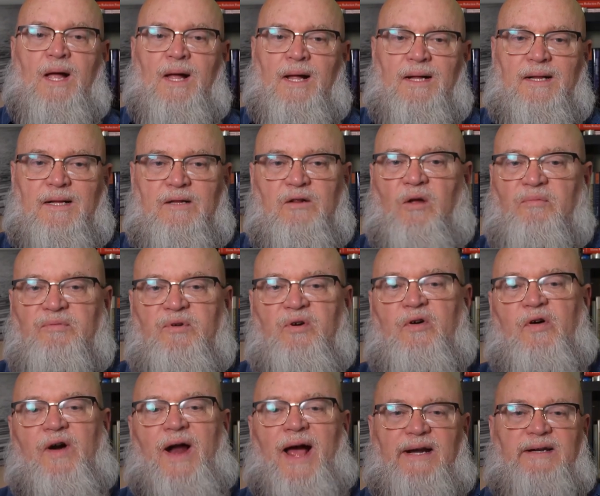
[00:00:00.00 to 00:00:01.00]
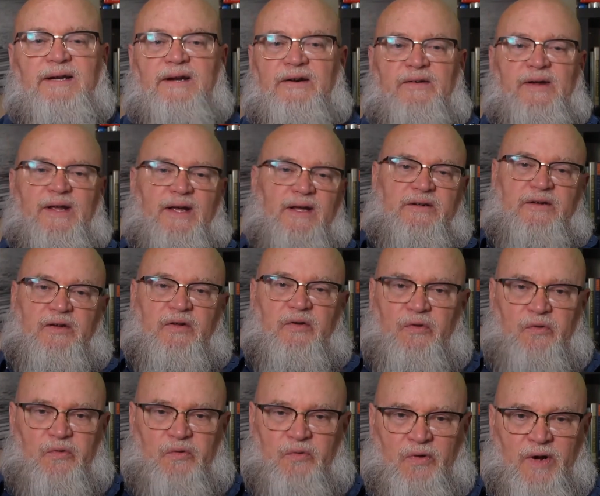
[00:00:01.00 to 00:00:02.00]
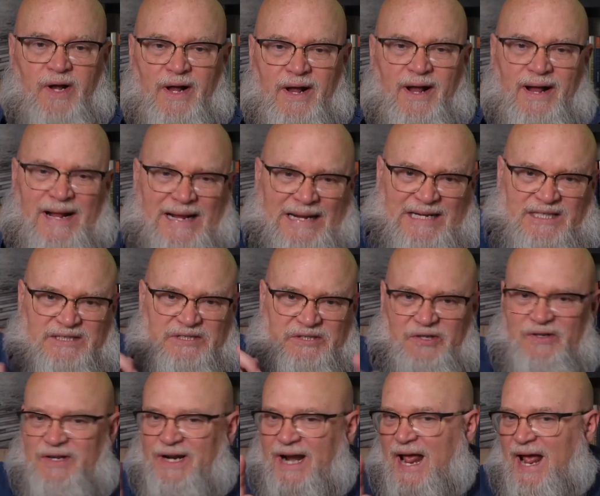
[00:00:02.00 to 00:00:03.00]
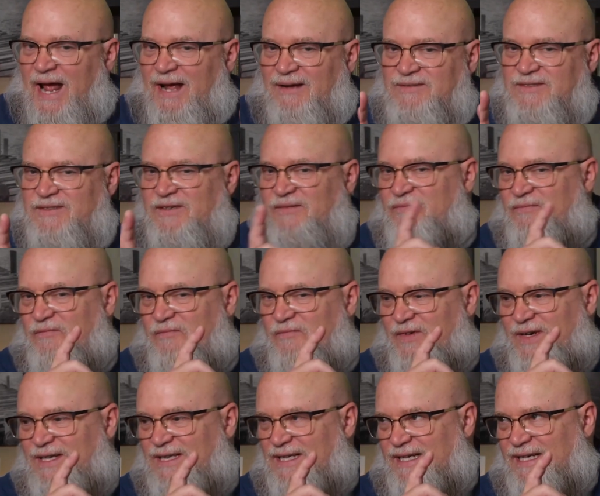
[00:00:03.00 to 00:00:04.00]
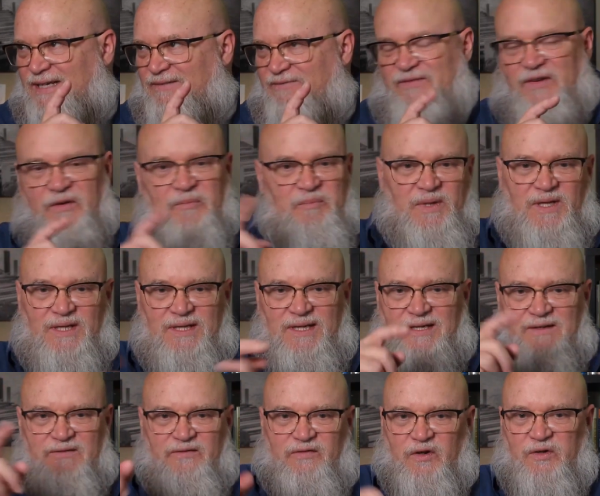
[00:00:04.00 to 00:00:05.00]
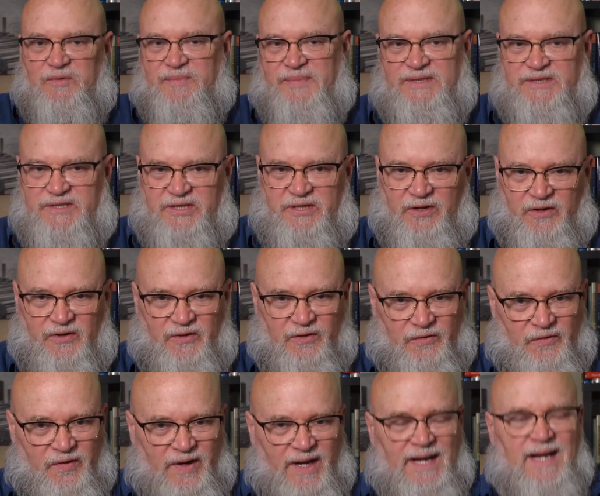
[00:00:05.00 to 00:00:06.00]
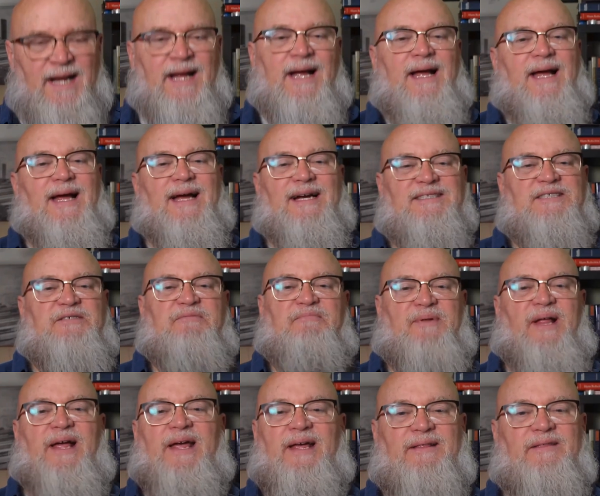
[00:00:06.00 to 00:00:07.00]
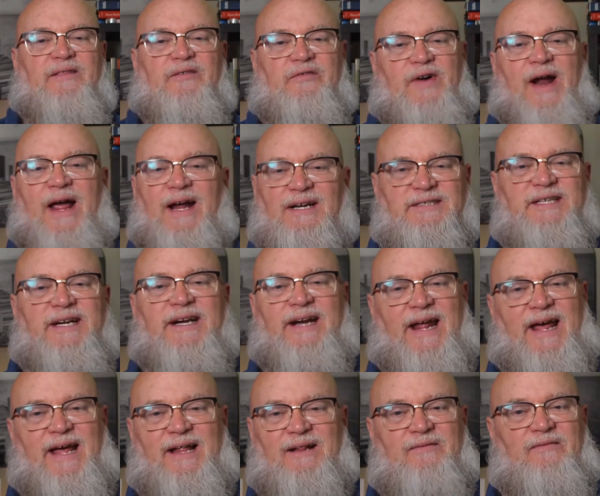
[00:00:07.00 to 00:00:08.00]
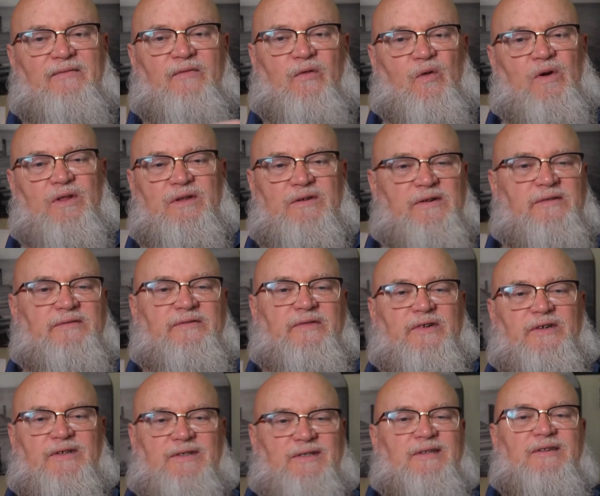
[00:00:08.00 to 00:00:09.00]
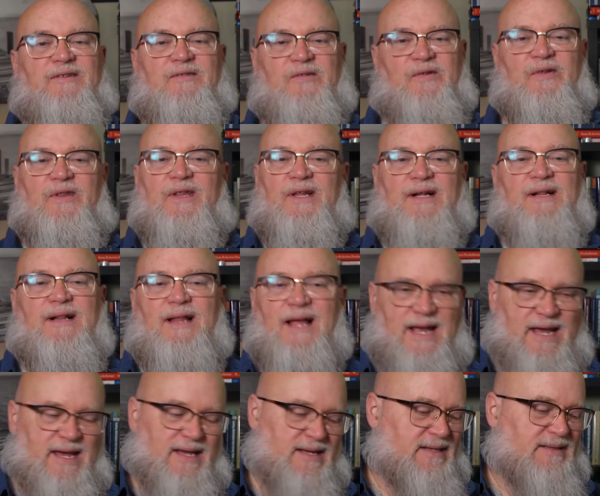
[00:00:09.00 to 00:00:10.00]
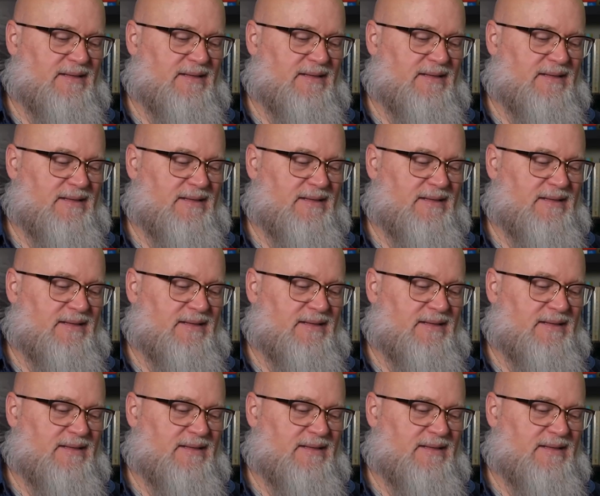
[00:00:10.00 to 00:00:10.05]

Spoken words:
Global criteria, too, should have some really familiar verbiage to you. Explain the rationale for the referral to the client.